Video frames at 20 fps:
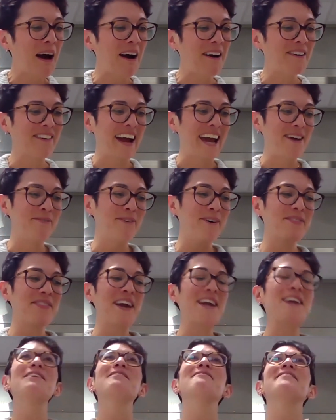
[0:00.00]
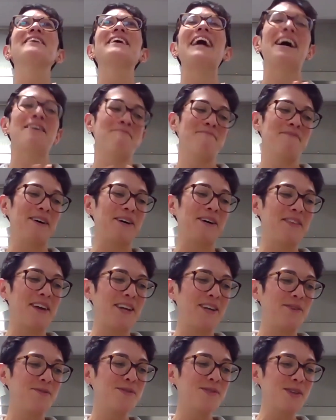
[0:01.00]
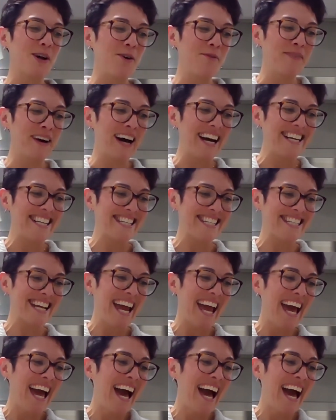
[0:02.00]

All right, well, thank you again, Bill. Thank you so much.